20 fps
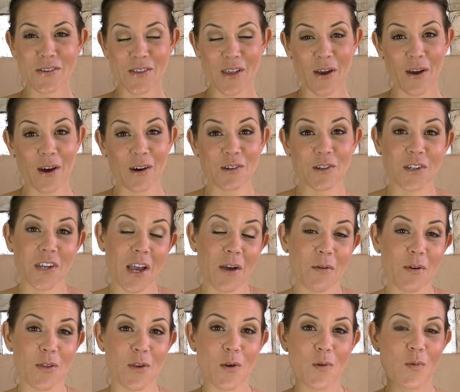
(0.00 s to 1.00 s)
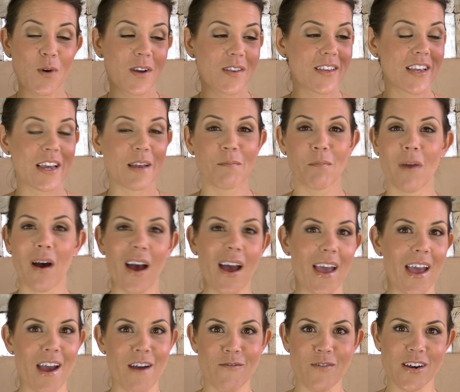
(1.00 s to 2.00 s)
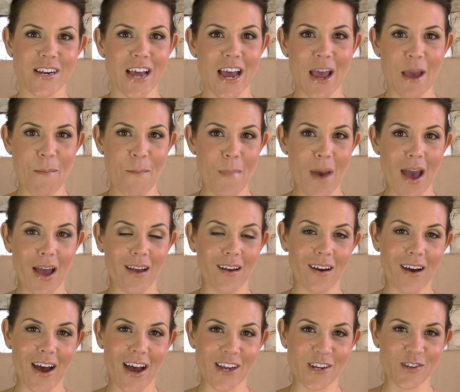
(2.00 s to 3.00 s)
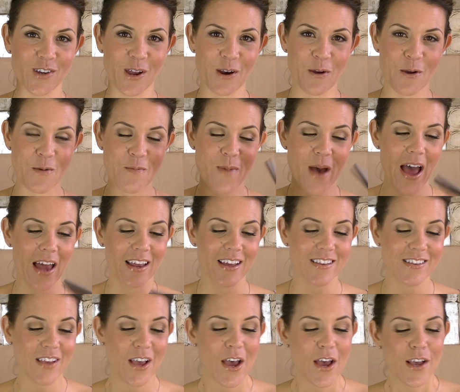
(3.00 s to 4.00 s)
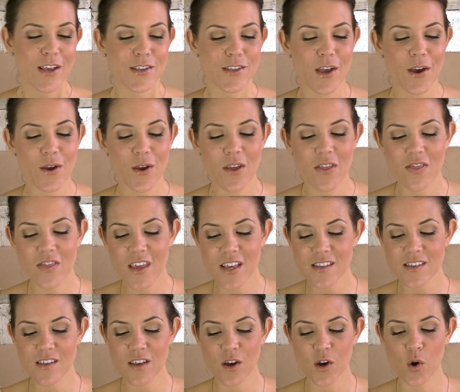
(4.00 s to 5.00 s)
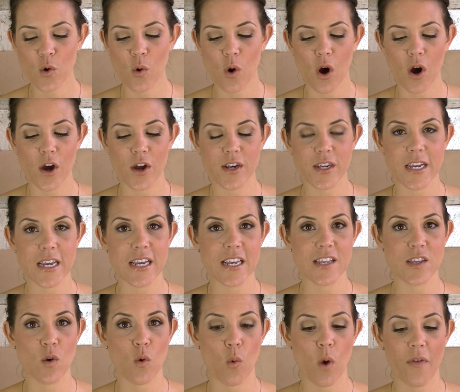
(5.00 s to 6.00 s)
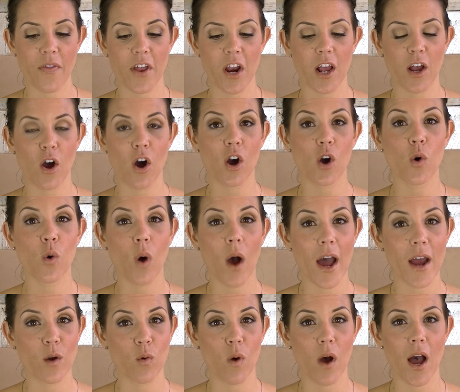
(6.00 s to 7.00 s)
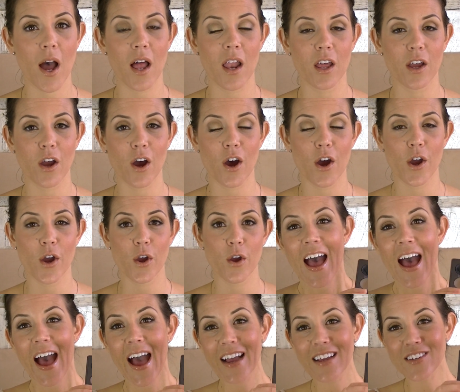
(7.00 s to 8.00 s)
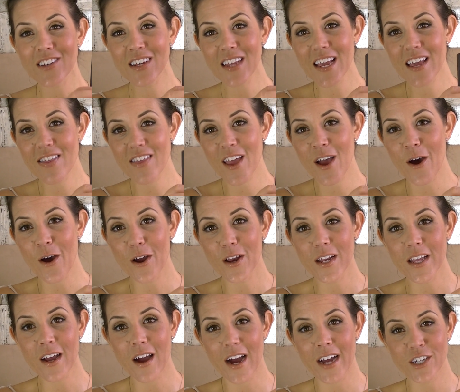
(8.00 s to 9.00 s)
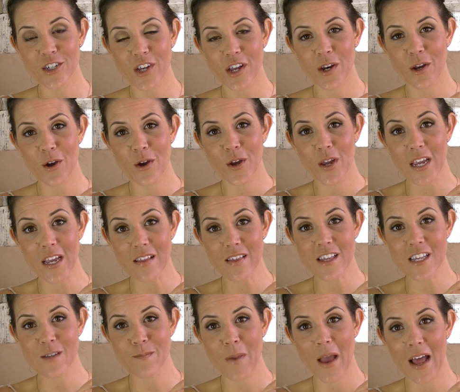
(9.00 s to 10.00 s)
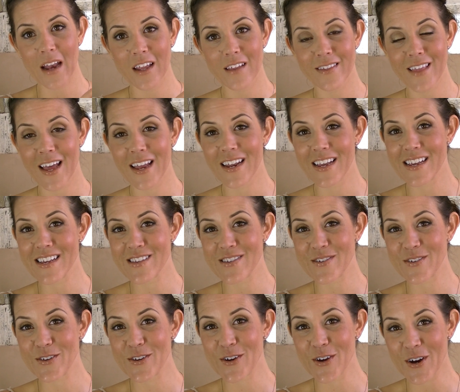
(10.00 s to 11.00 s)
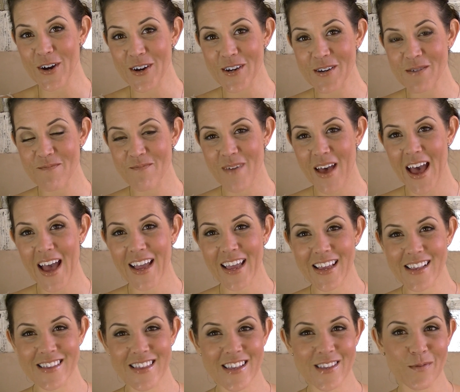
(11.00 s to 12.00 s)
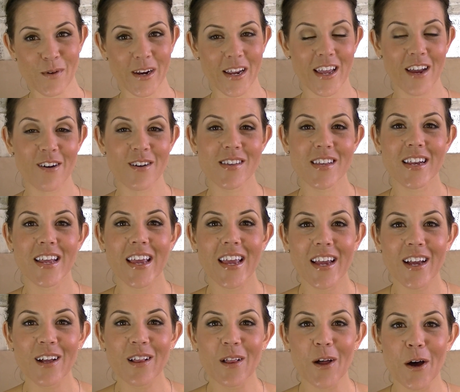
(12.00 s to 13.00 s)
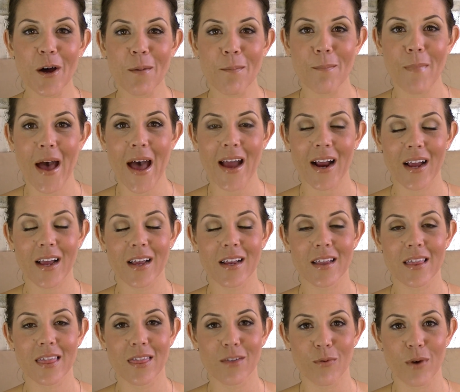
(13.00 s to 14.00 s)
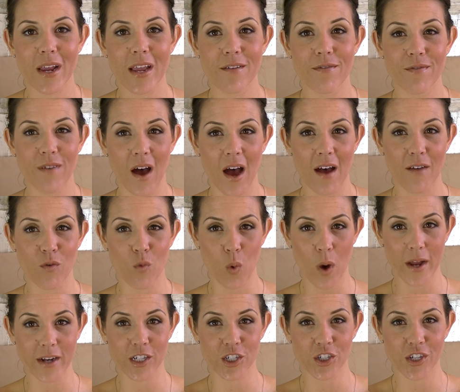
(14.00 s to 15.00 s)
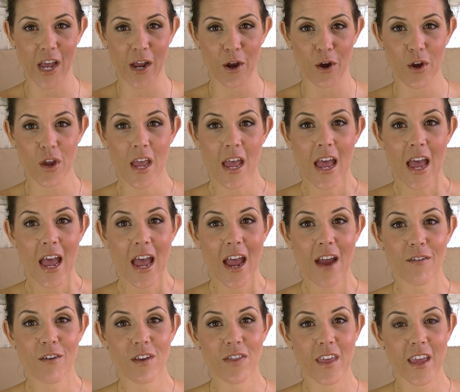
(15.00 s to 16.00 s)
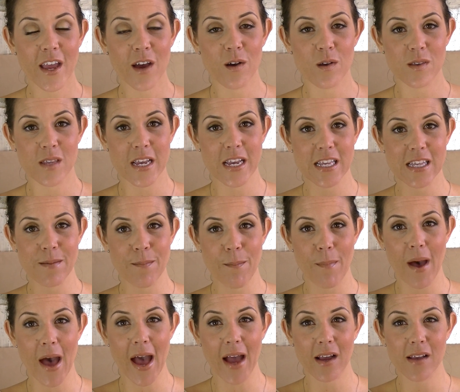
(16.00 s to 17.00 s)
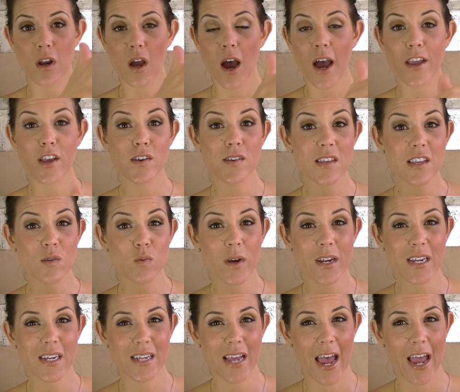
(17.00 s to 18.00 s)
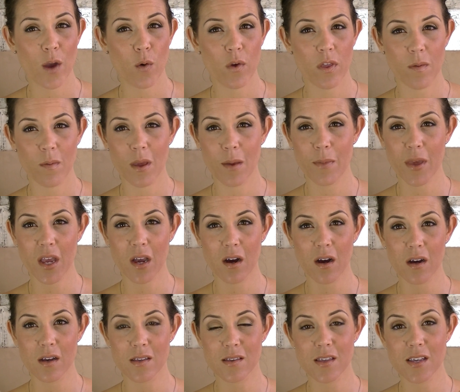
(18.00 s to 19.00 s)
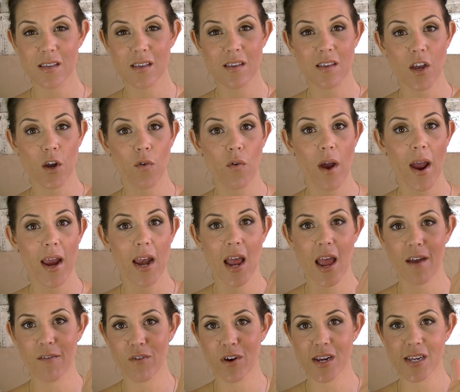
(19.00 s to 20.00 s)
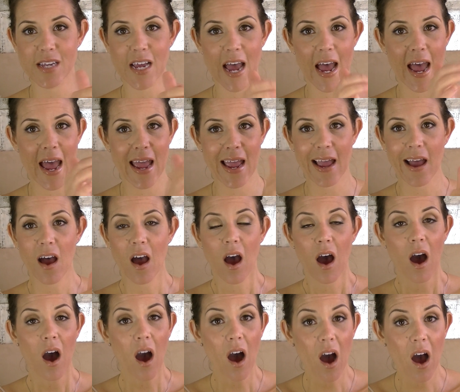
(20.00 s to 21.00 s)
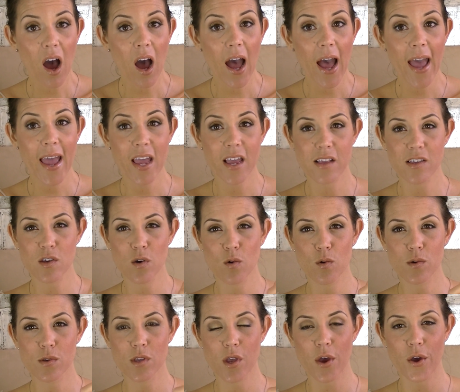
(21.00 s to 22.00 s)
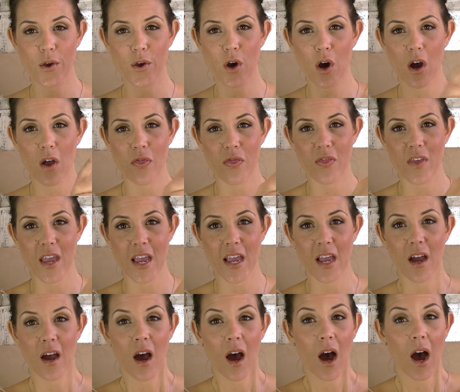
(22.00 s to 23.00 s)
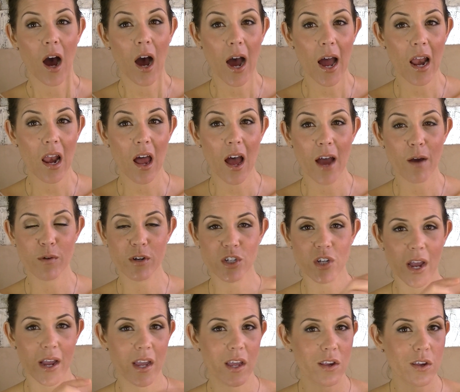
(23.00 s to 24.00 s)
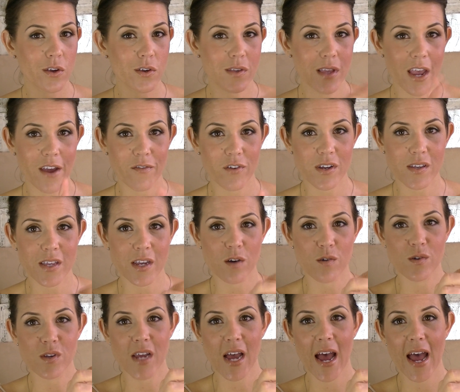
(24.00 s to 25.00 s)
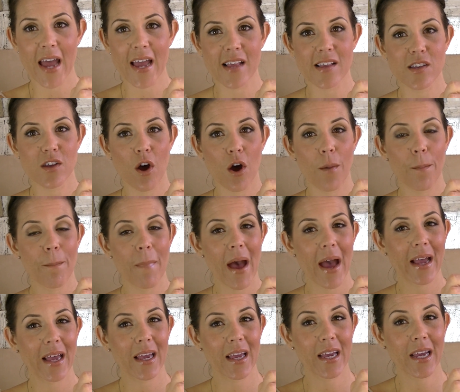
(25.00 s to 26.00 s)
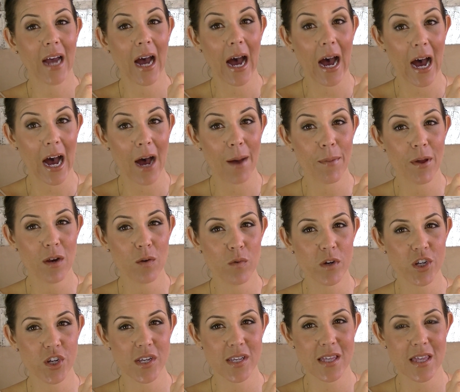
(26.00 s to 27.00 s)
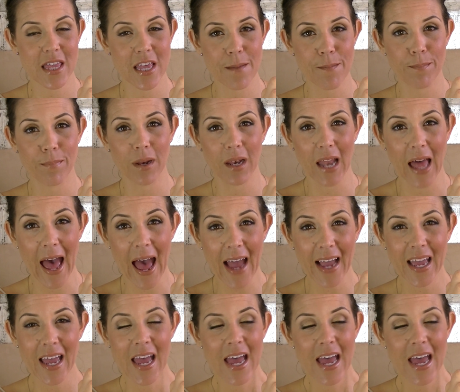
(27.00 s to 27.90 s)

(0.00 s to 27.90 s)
So I'll share with you what's in my everyday MAC eyeshadow palettes. So this quad is one that I got quite a while ago. Actually, the only eyeshadow in this palette that is not MAC is this one here. It's an Inglot Matte 351 shadow. Everything else is MAC. I use this one to take with me because this is a great everyday eye. It's also got the highlight, which I can use every single day. It's got MAC Carbon, which is the black.